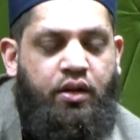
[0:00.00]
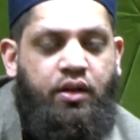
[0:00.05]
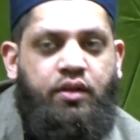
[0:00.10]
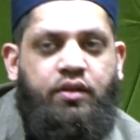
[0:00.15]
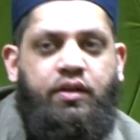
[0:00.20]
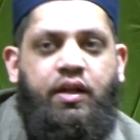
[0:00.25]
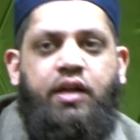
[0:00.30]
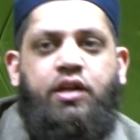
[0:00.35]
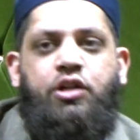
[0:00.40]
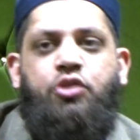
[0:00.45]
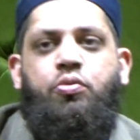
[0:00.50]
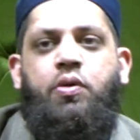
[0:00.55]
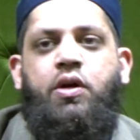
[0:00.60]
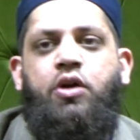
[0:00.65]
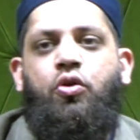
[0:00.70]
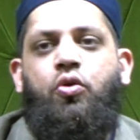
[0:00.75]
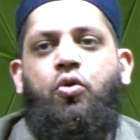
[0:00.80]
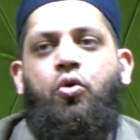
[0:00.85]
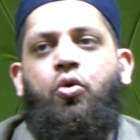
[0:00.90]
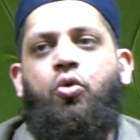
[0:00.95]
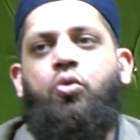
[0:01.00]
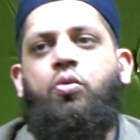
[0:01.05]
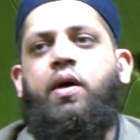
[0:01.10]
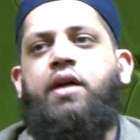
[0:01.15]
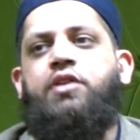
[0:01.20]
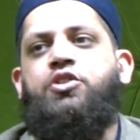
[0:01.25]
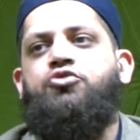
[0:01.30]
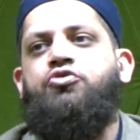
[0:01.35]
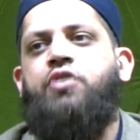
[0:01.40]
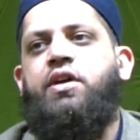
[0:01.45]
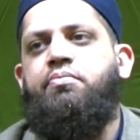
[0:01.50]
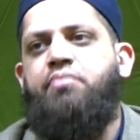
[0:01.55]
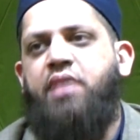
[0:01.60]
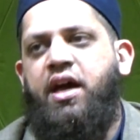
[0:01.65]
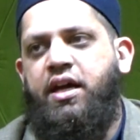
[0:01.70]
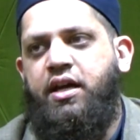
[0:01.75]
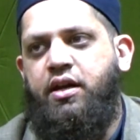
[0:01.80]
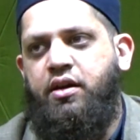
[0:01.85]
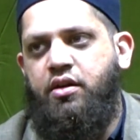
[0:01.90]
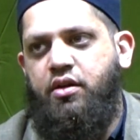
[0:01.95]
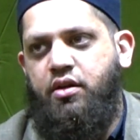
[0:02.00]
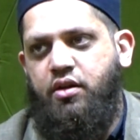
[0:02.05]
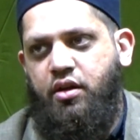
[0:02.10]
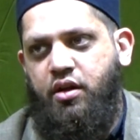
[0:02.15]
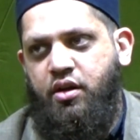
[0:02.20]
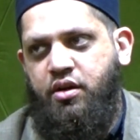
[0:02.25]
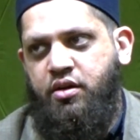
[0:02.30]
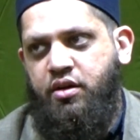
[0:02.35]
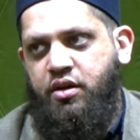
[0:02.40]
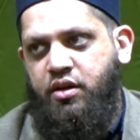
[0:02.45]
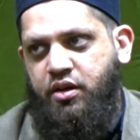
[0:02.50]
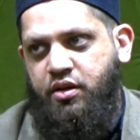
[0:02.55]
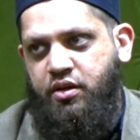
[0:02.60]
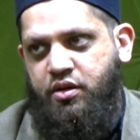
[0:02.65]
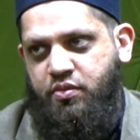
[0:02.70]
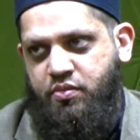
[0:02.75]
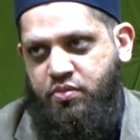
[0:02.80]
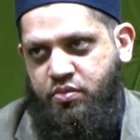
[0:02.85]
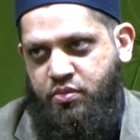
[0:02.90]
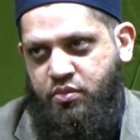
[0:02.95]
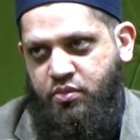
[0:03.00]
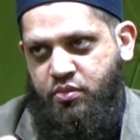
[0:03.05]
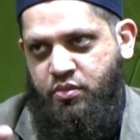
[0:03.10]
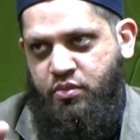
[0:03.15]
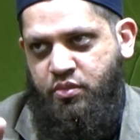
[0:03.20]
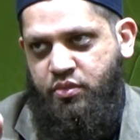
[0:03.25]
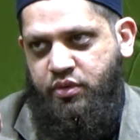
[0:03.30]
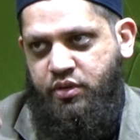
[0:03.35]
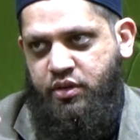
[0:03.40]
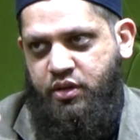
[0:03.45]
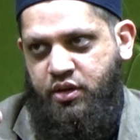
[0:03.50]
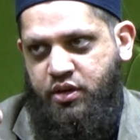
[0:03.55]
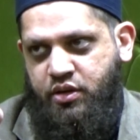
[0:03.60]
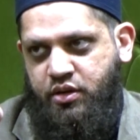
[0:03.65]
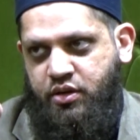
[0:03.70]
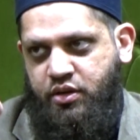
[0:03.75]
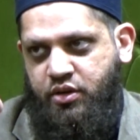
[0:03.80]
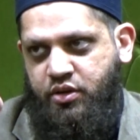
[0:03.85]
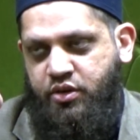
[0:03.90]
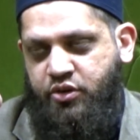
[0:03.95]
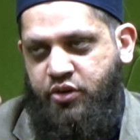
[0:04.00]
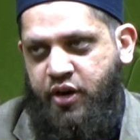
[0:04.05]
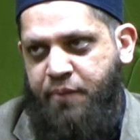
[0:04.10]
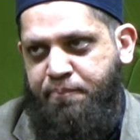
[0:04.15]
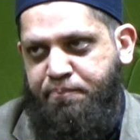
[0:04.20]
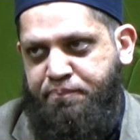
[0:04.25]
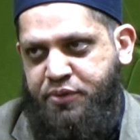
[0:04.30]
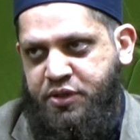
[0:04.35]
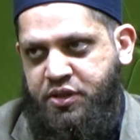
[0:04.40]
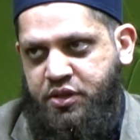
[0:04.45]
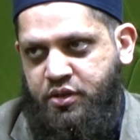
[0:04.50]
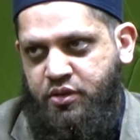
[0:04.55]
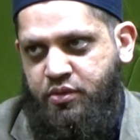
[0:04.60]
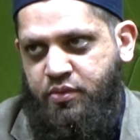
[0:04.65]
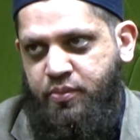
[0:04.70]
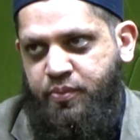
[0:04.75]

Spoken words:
then you will always remain under the grips